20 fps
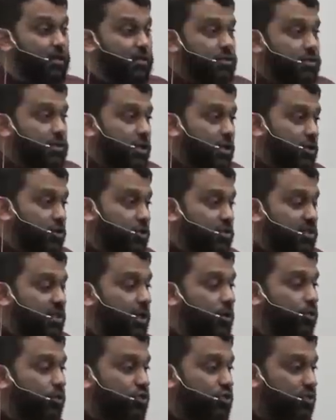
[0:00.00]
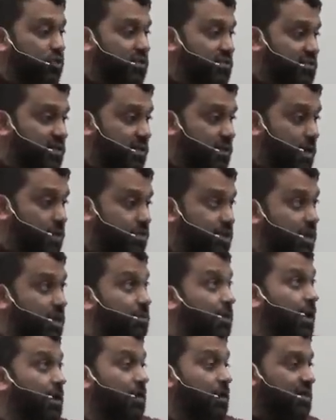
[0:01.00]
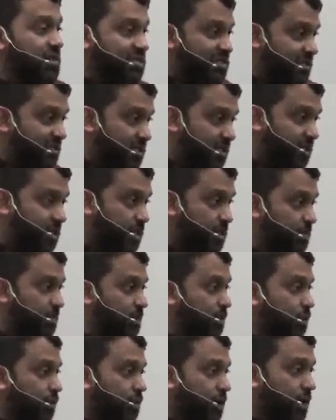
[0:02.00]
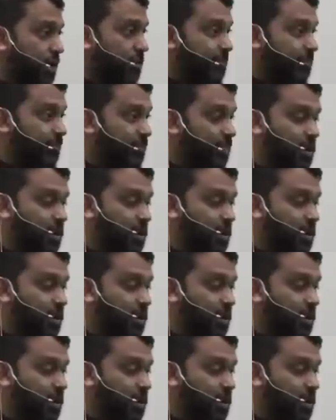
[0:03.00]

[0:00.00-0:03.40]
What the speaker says: Shaykh, you're saying we shouldn't say Yathrib. Allah says Yathrib in the Quran.